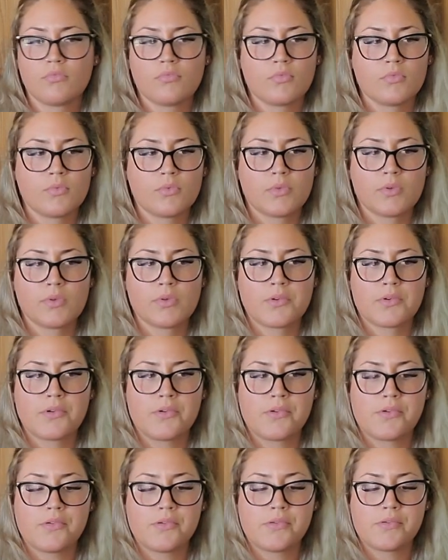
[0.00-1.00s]

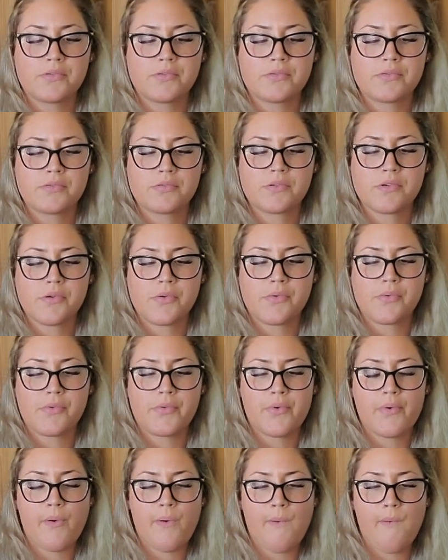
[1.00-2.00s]

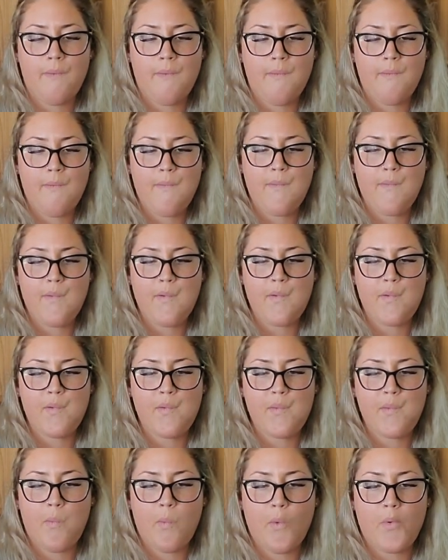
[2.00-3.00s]

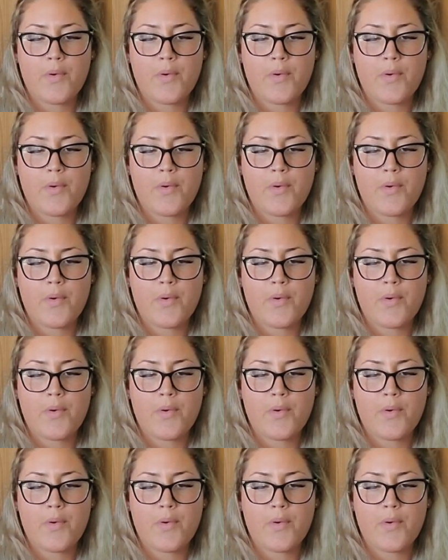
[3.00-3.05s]
This person isn't speaking.